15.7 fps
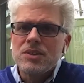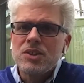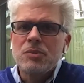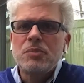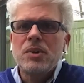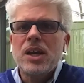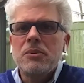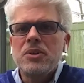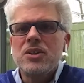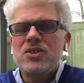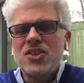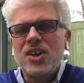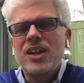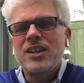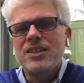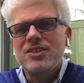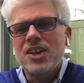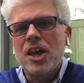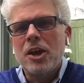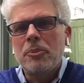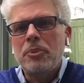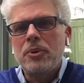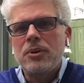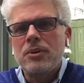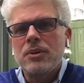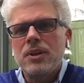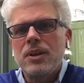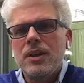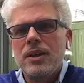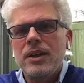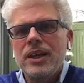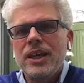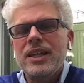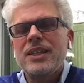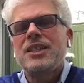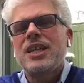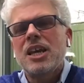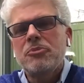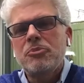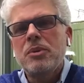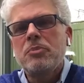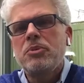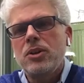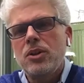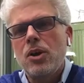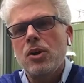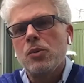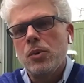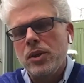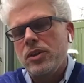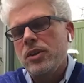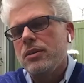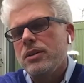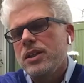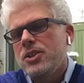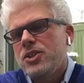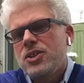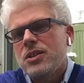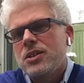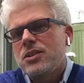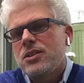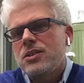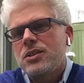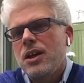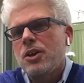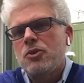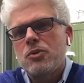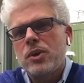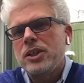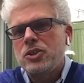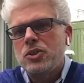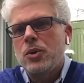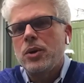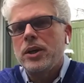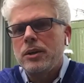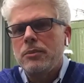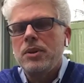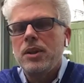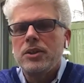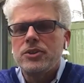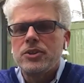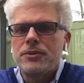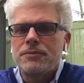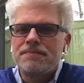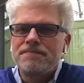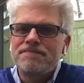to be able to set an example and take people along with you. It's just a great joy and a pleasure.